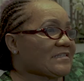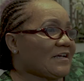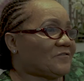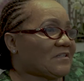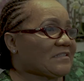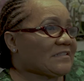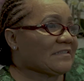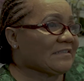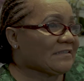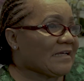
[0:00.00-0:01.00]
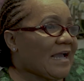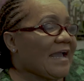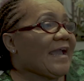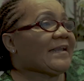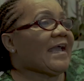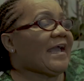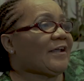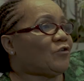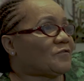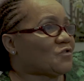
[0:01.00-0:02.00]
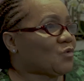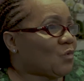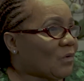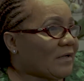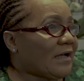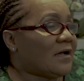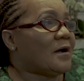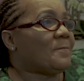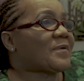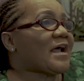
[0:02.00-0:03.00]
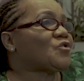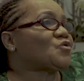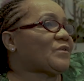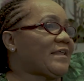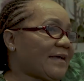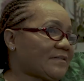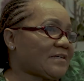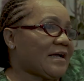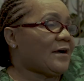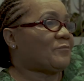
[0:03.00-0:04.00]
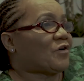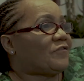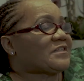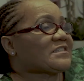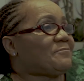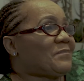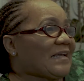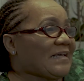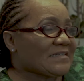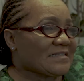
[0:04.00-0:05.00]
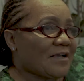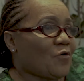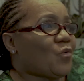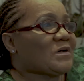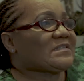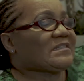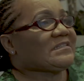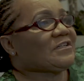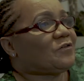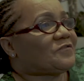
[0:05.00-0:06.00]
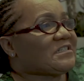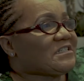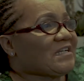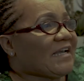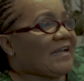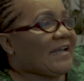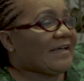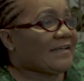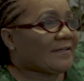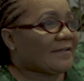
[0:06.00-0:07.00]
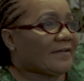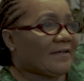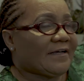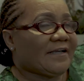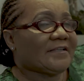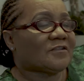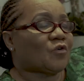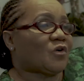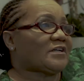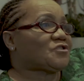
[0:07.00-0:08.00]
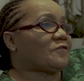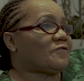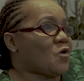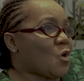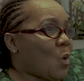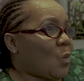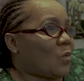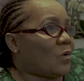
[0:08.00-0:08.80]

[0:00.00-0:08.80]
served as a dean and head of school. Prior to that, Professor Mbangizi was the Dean of Teaching and Learning in the College of Law.